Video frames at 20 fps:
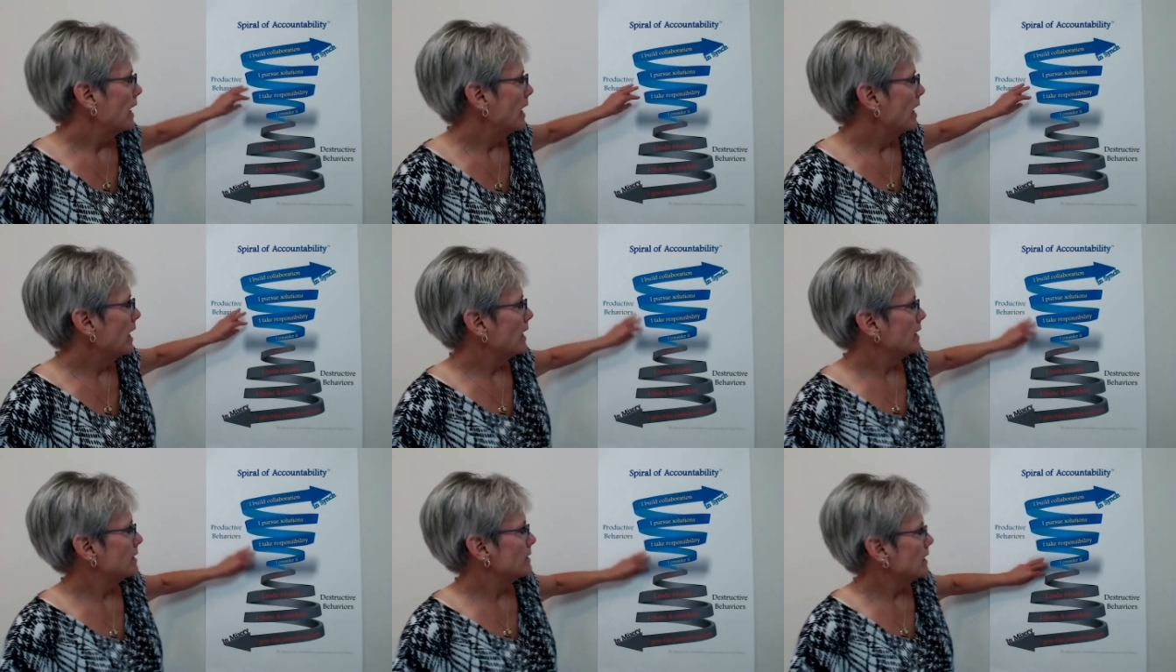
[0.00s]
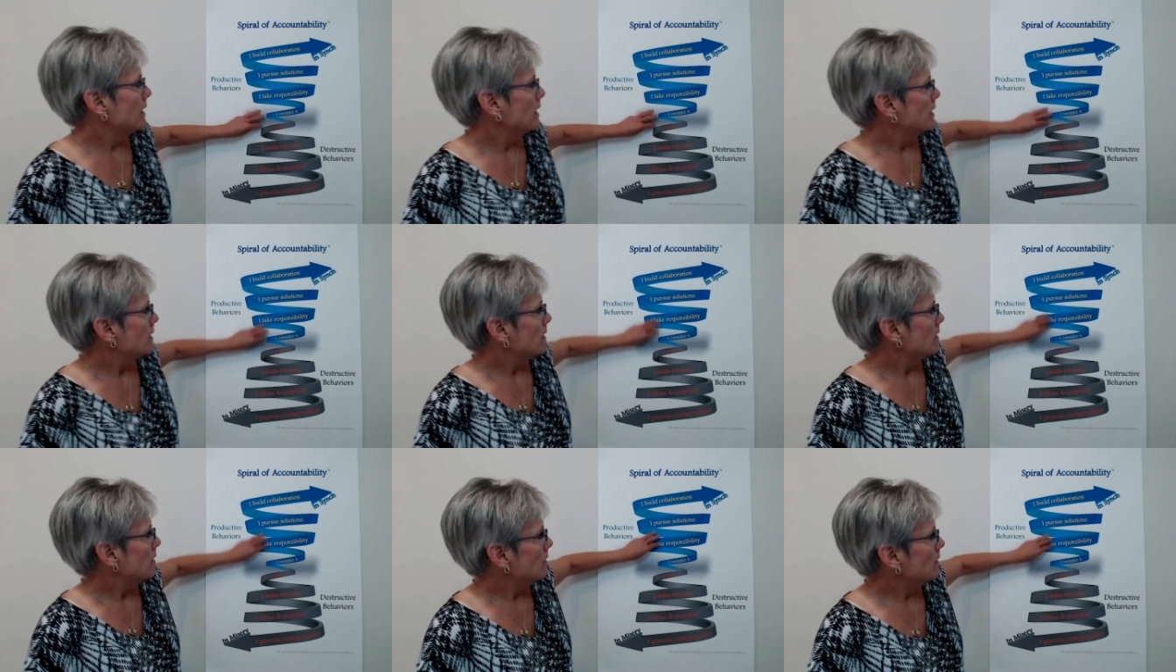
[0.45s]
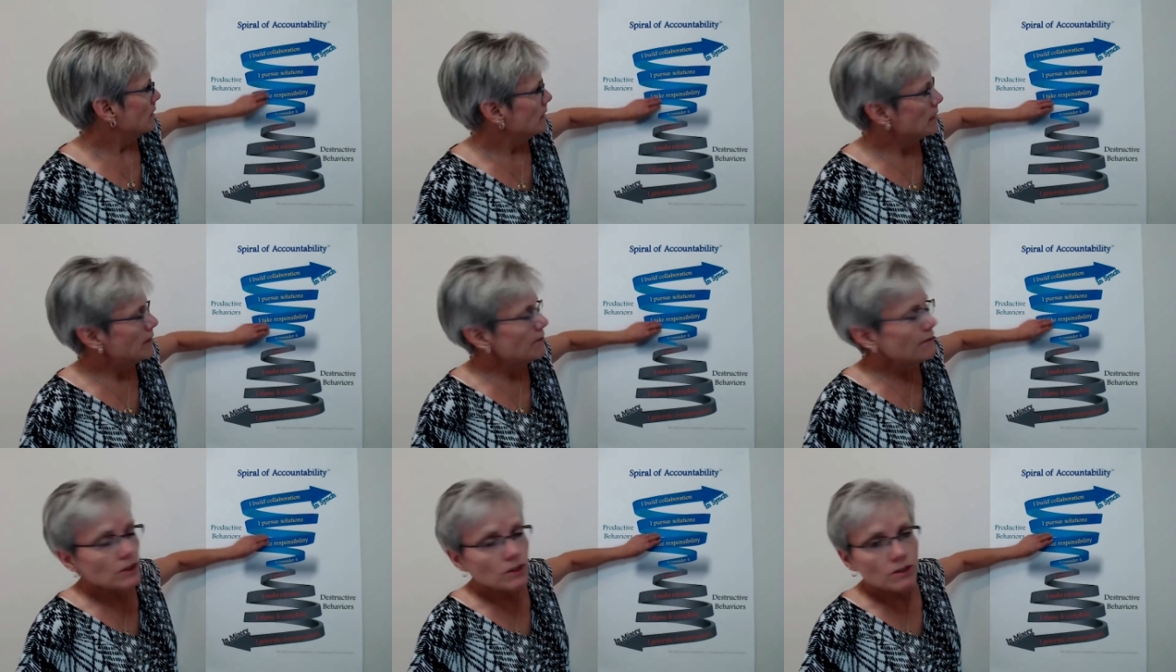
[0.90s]
at
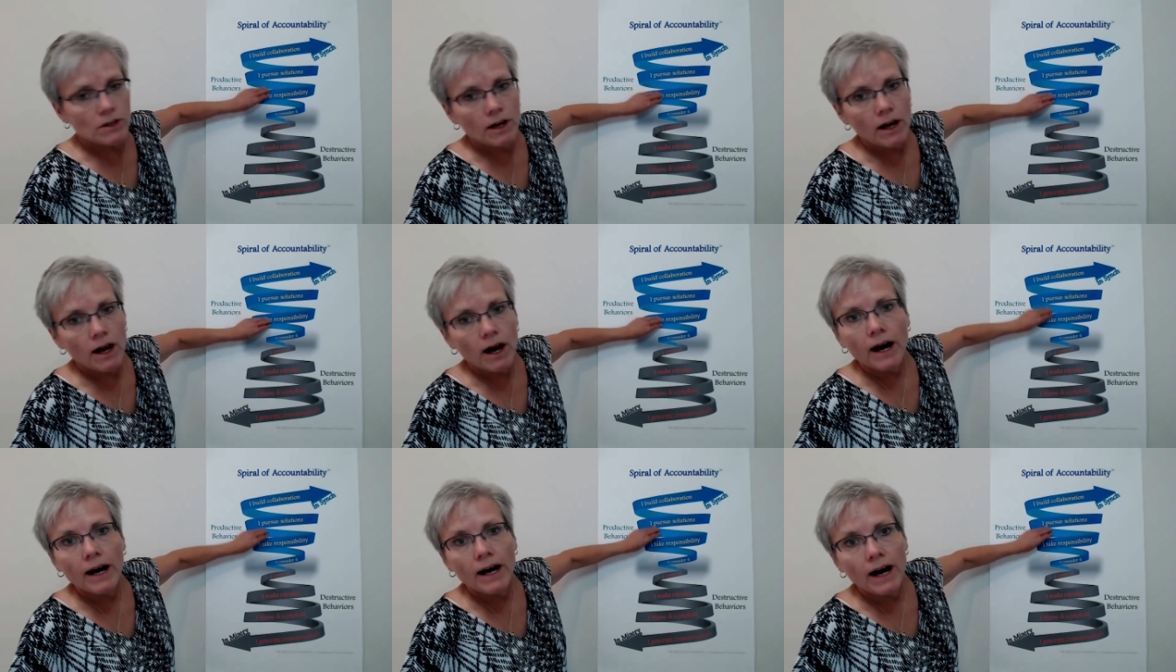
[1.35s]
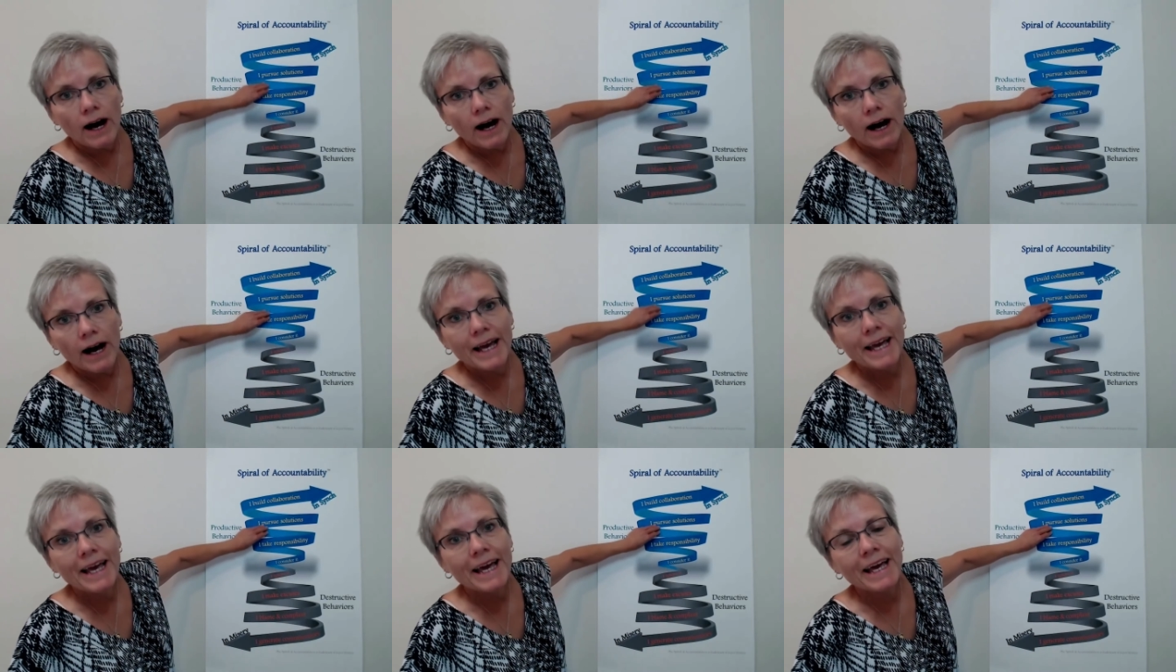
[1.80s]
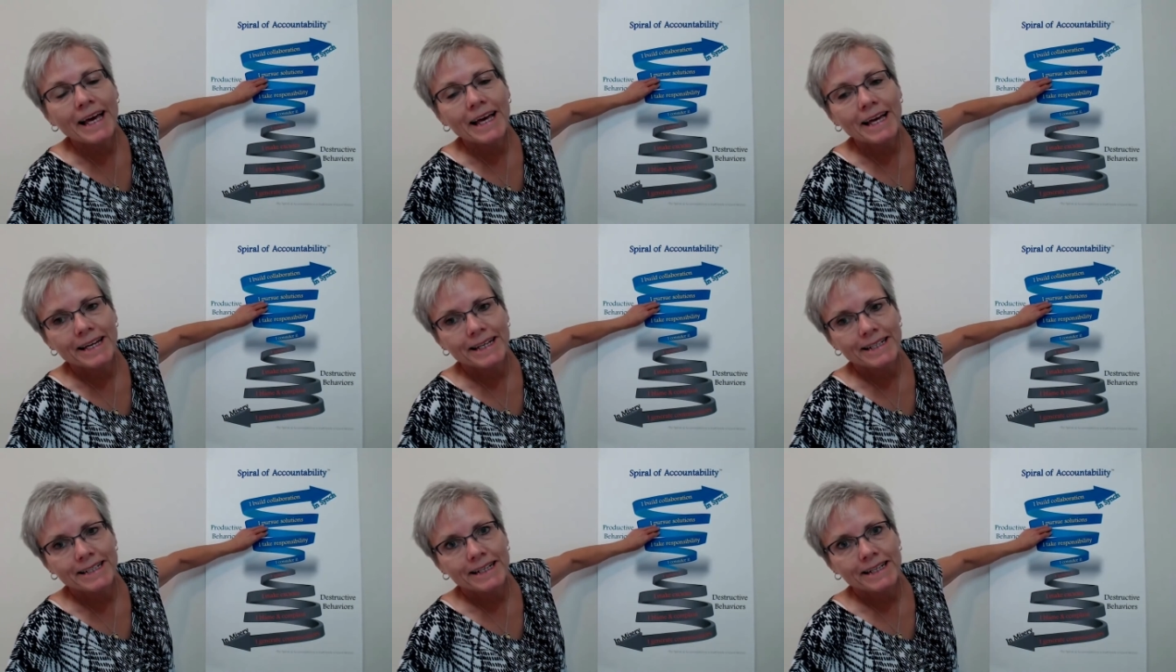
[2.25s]
even
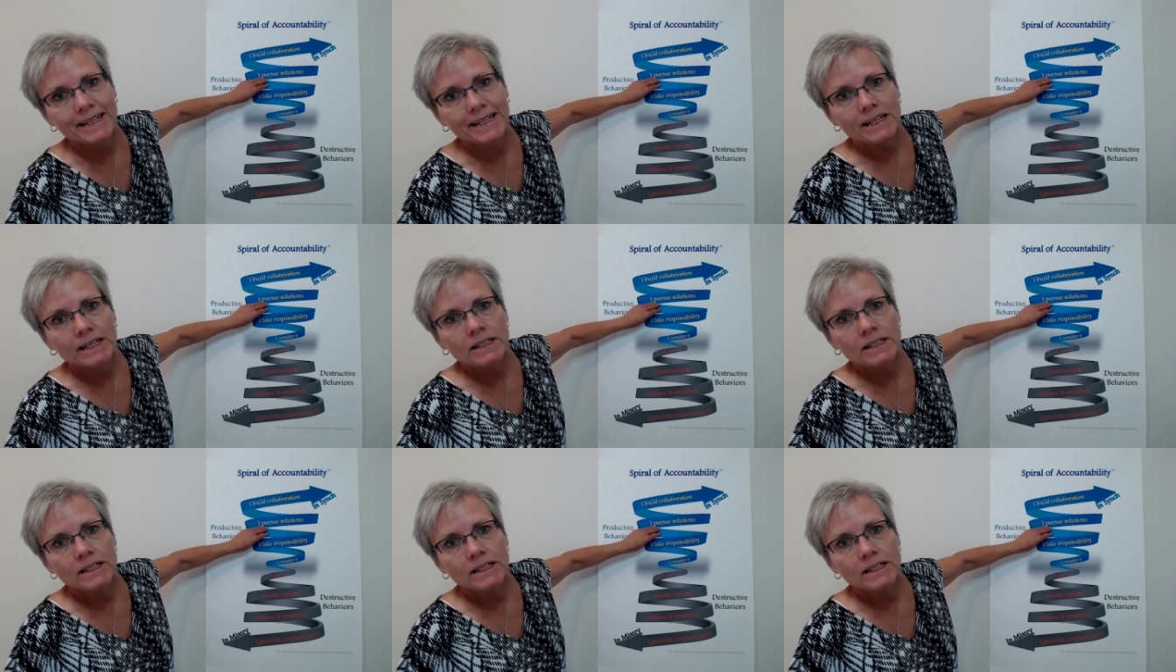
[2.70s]
ahead